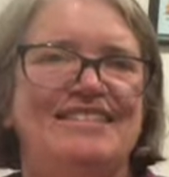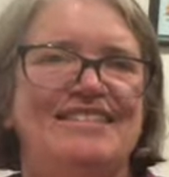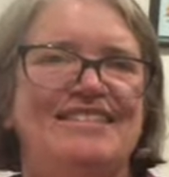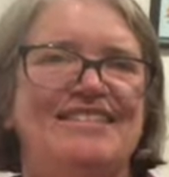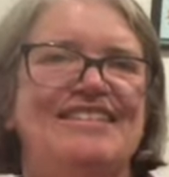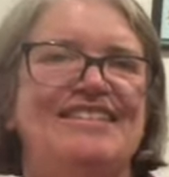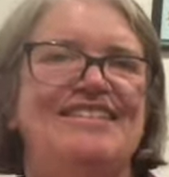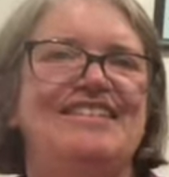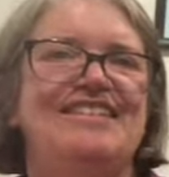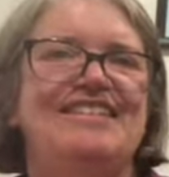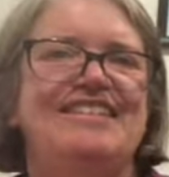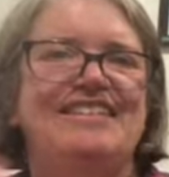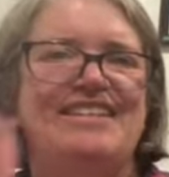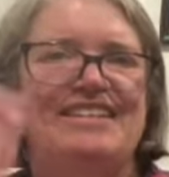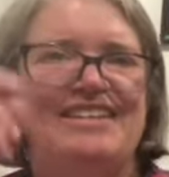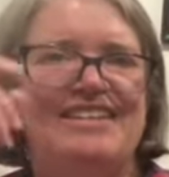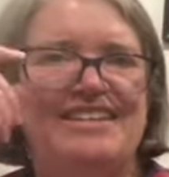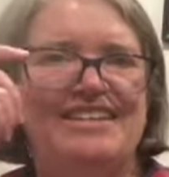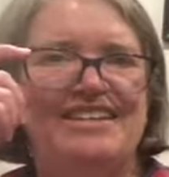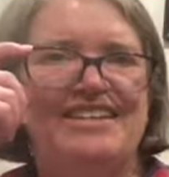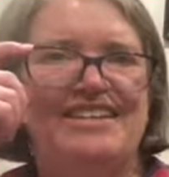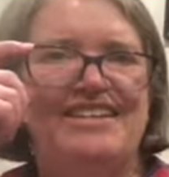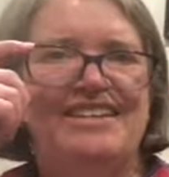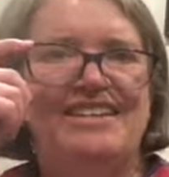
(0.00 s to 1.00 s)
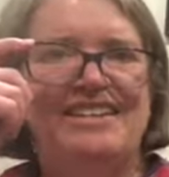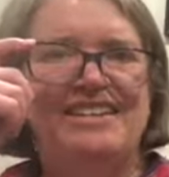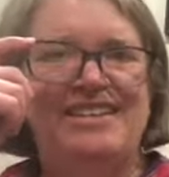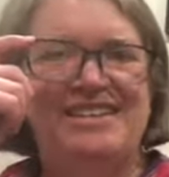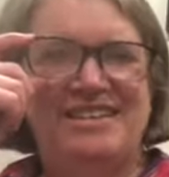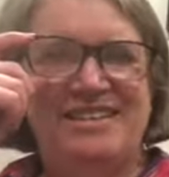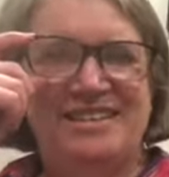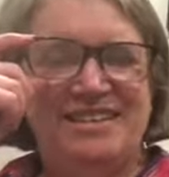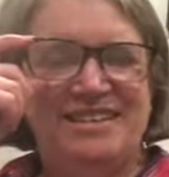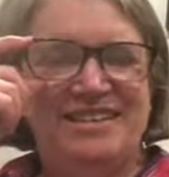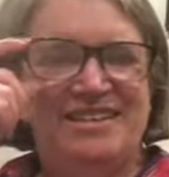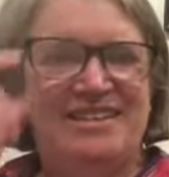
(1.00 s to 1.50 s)

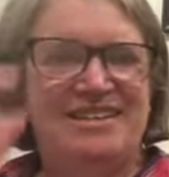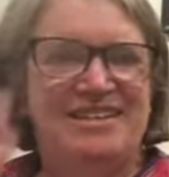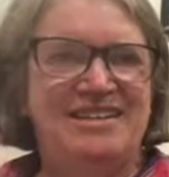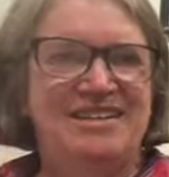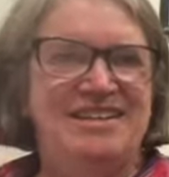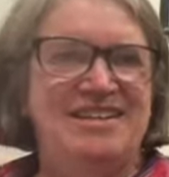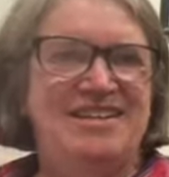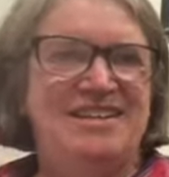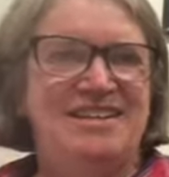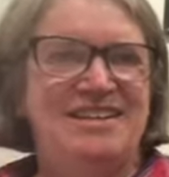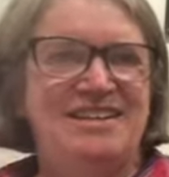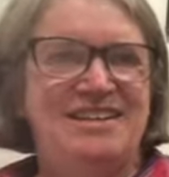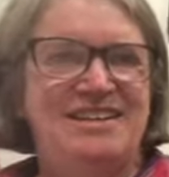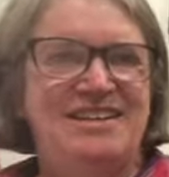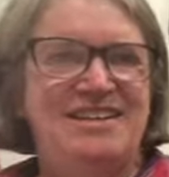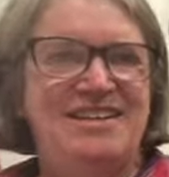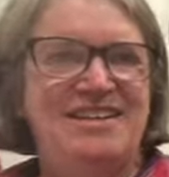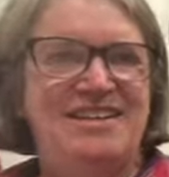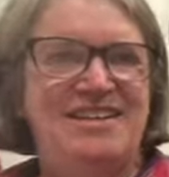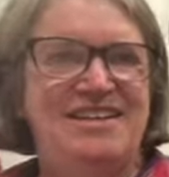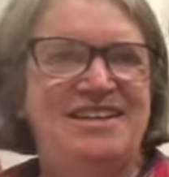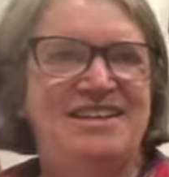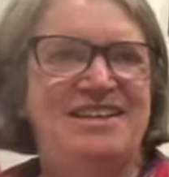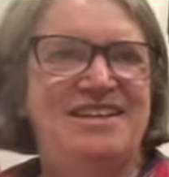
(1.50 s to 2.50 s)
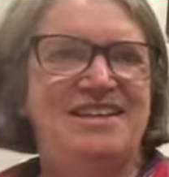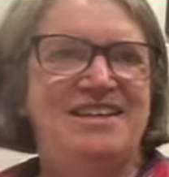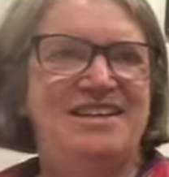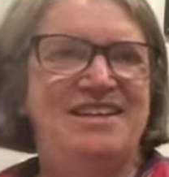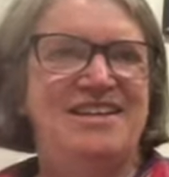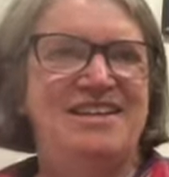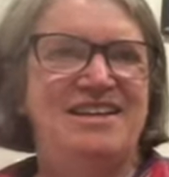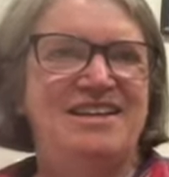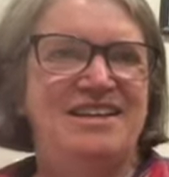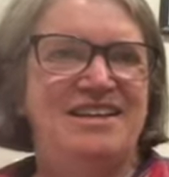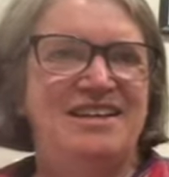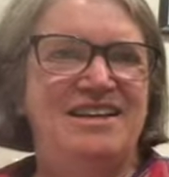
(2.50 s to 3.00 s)

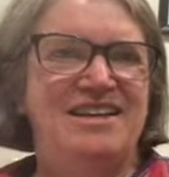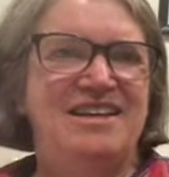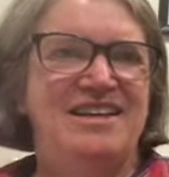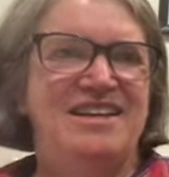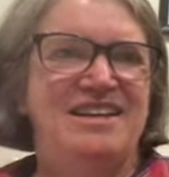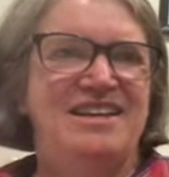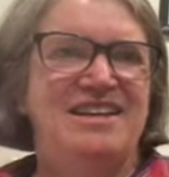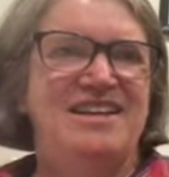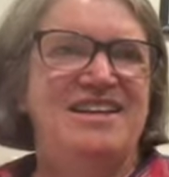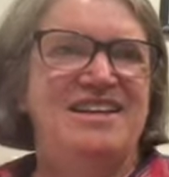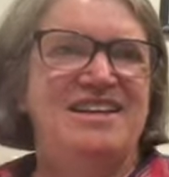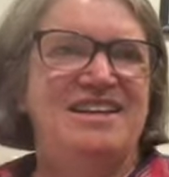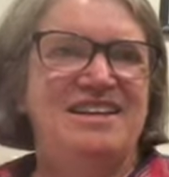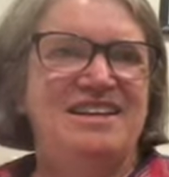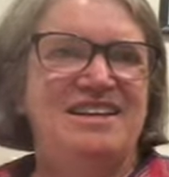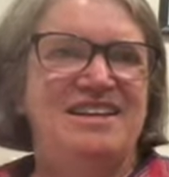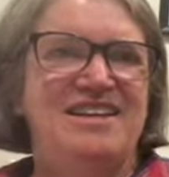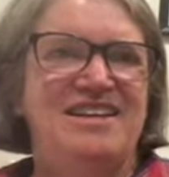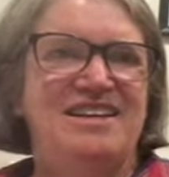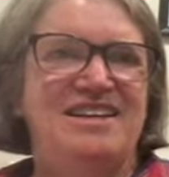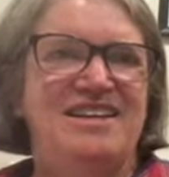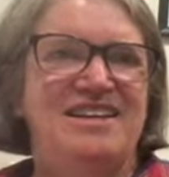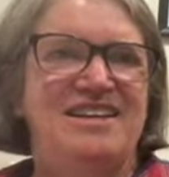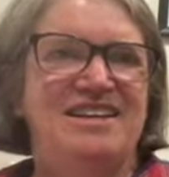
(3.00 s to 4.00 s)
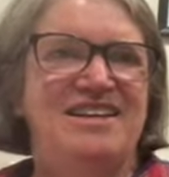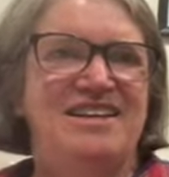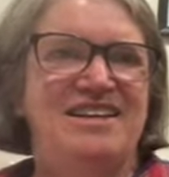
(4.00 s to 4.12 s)
The person shown says nothing.